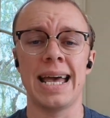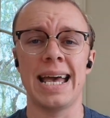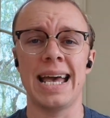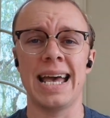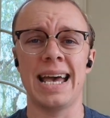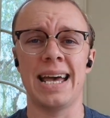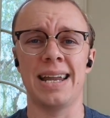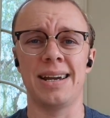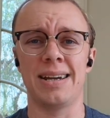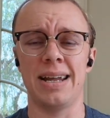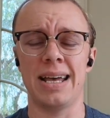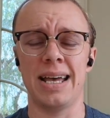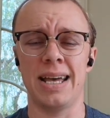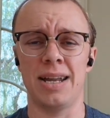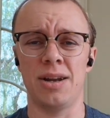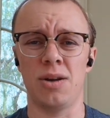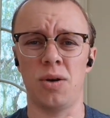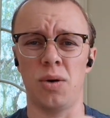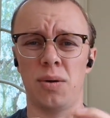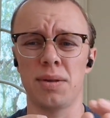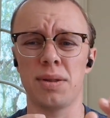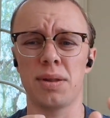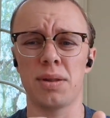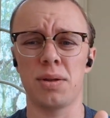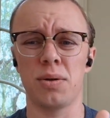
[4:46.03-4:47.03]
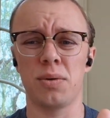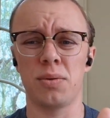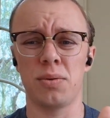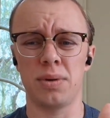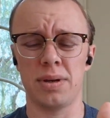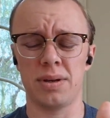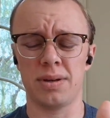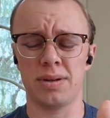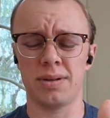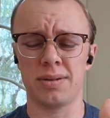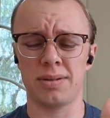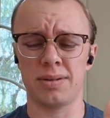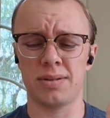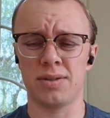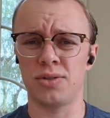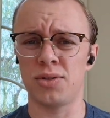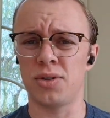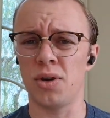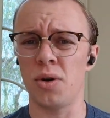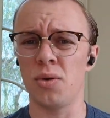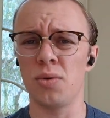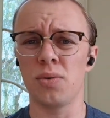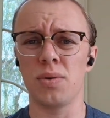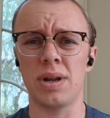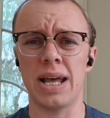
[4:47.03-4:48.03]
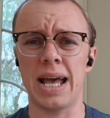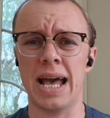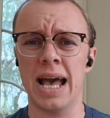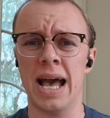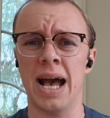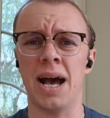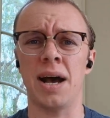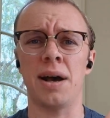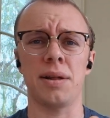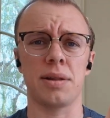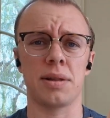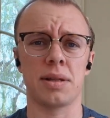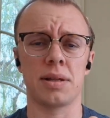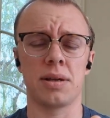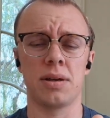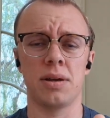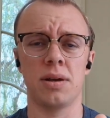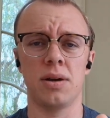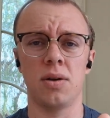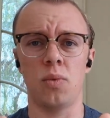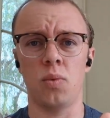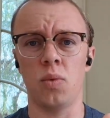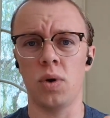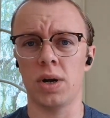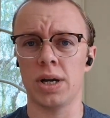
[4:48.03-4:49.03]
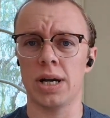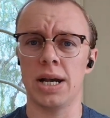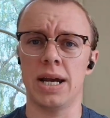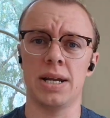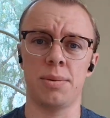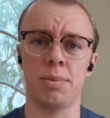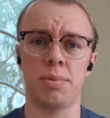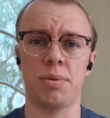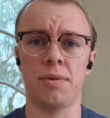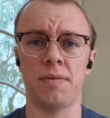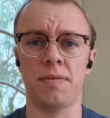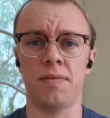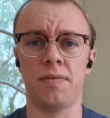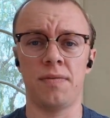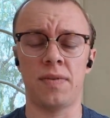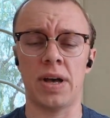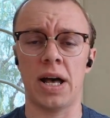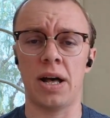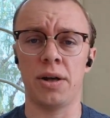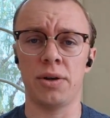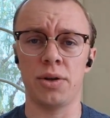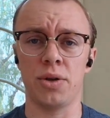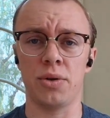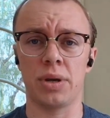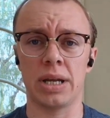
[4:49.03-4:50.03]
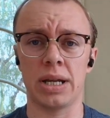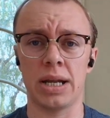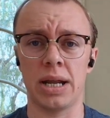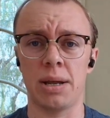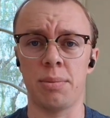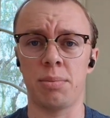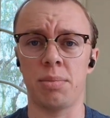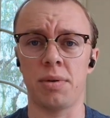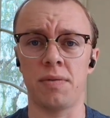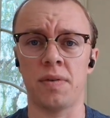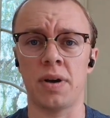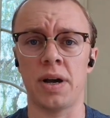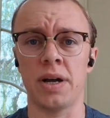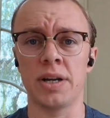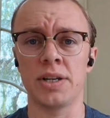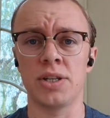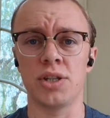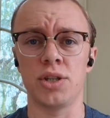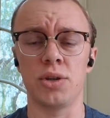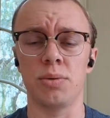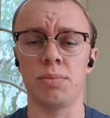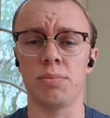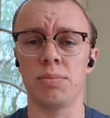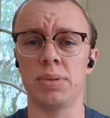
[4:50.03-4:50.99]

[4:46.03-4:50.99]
and, and also don't ask what kind of value can I provide to you?